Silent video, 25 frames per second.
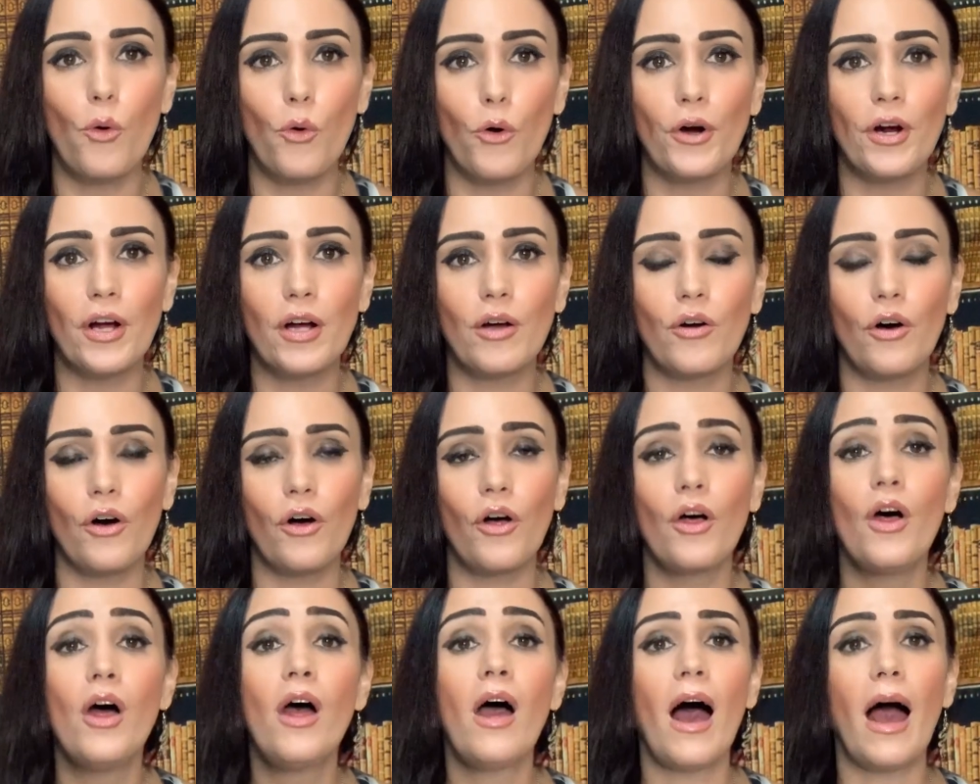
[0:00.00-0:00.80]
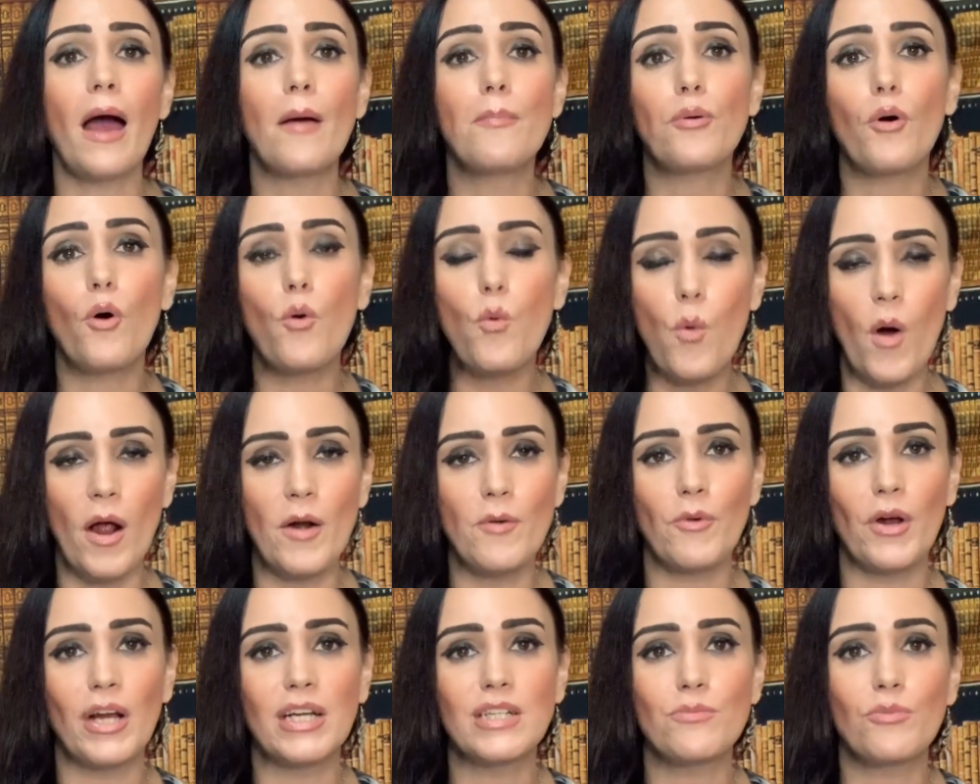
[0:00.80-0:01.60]
oracle. I pull one
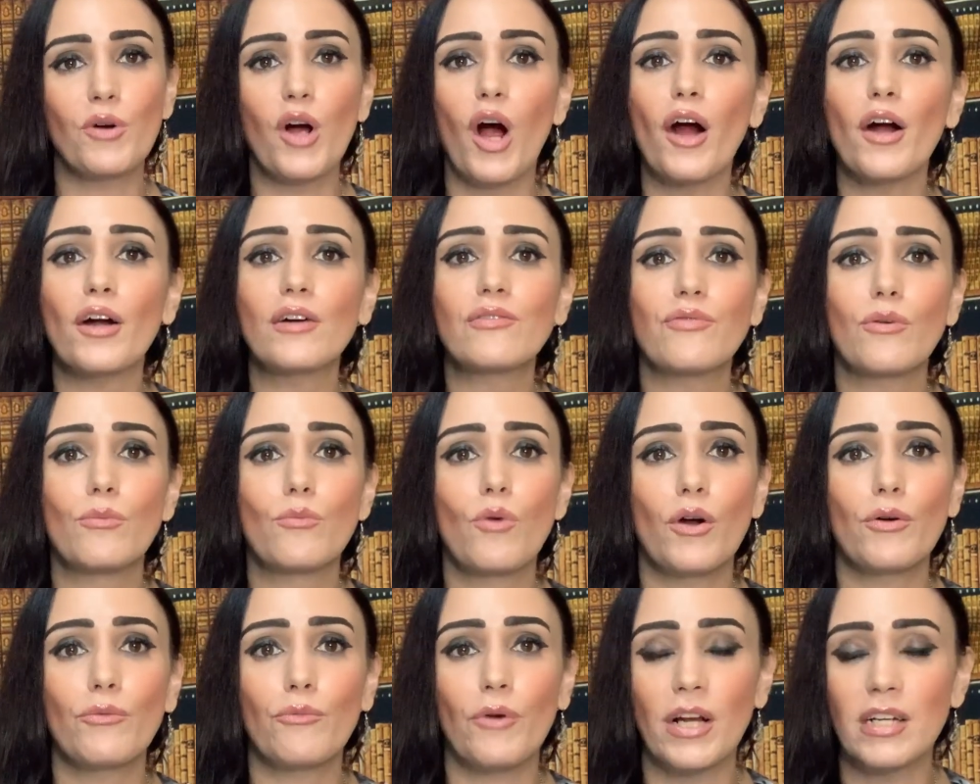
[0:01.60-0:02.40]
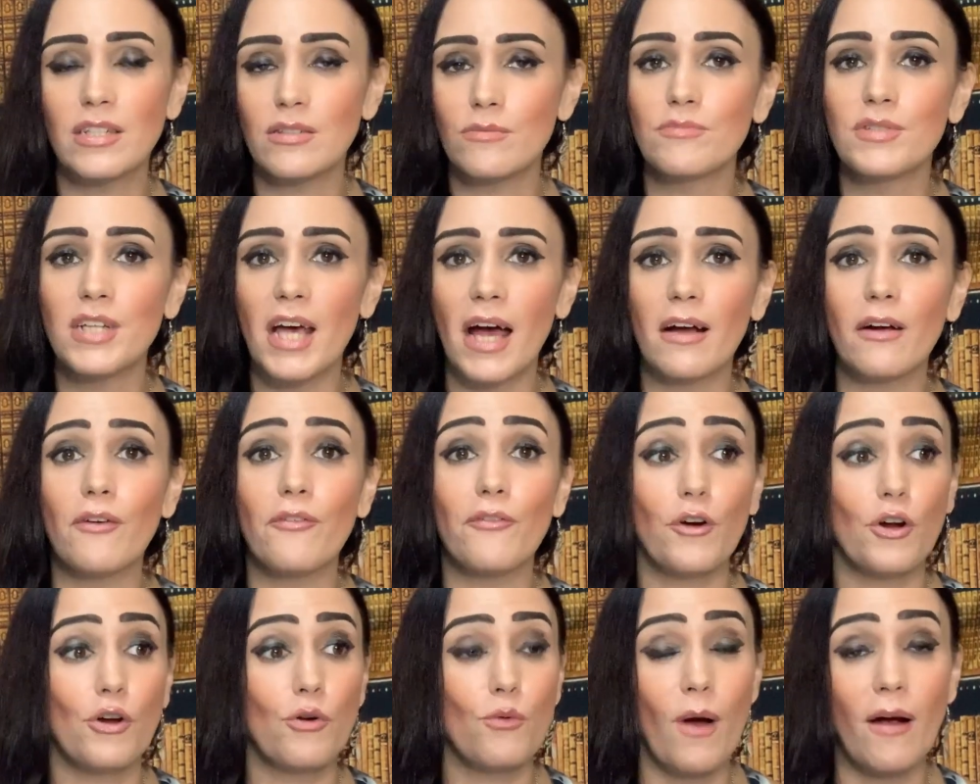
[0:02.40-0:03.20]
random card from one random deck
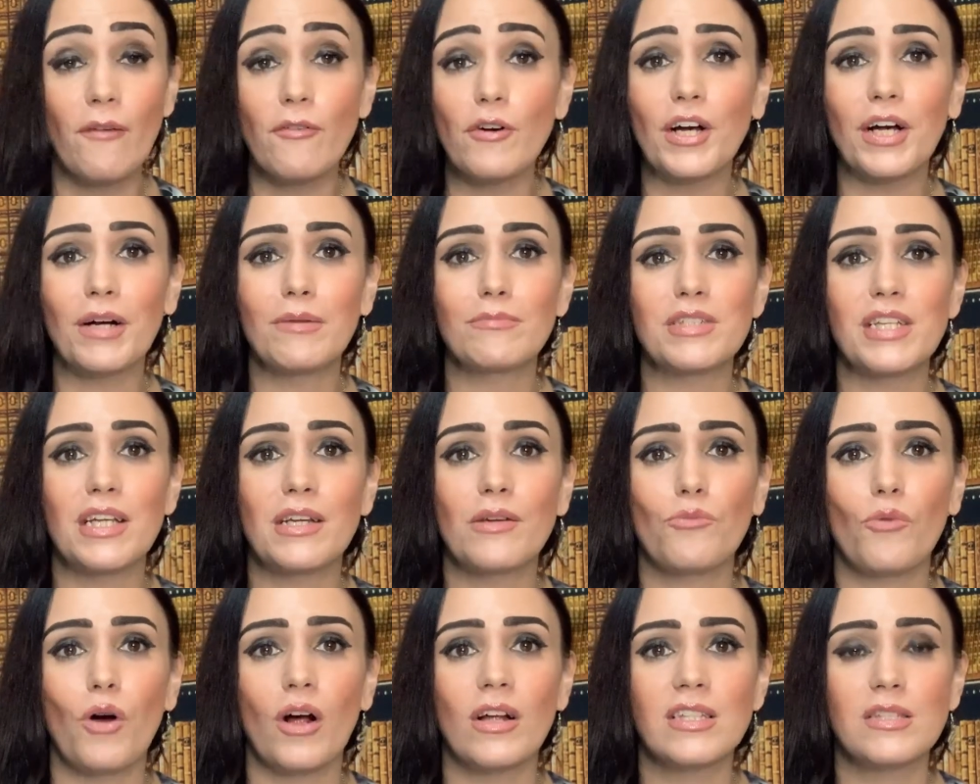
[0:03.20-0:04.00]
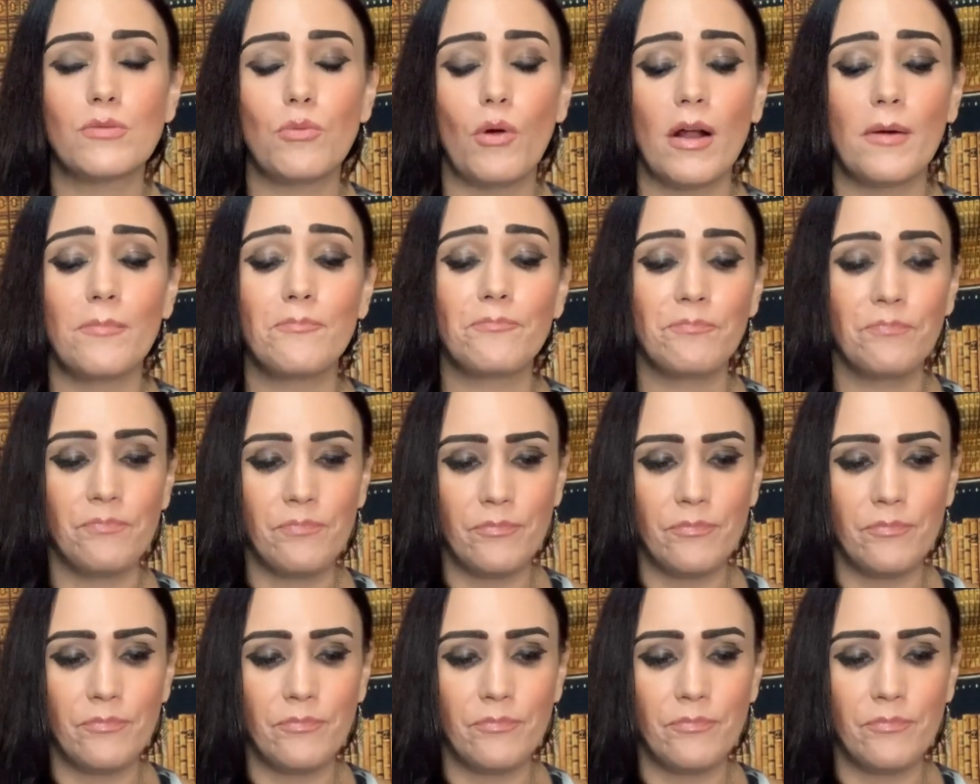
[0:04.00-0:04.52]
for whoever comes in and wants one.